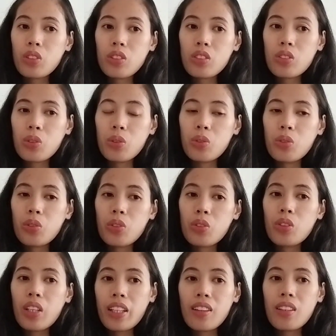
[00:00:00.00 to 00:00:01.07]
to
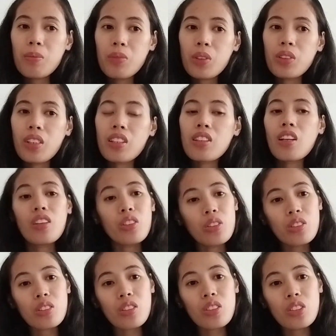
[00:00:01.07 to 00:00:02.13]
let them know that you're
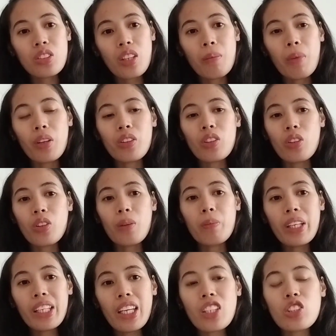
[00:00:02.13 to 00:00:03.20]
serious about your
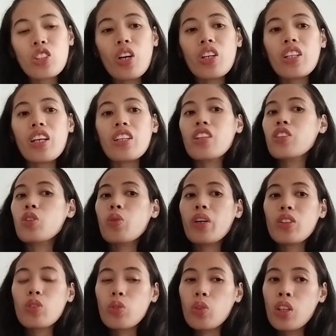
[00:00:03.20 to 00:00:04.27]
application, and then you want
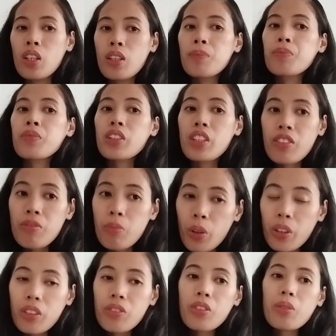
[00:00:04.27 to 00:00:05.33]
to give more
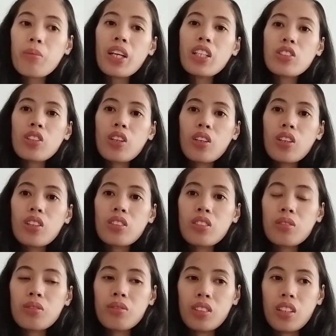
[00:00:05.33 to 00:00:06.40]

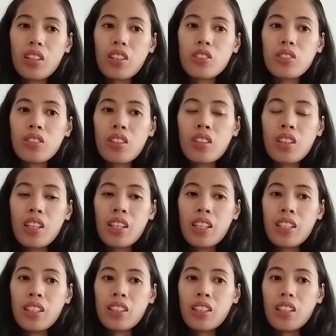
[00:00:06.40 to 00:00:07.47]
information,
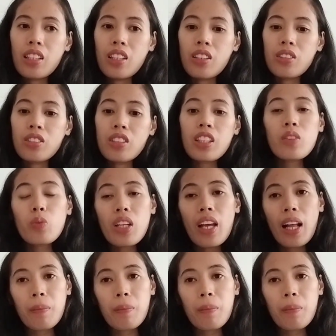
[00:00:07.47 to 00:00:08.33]
and it will help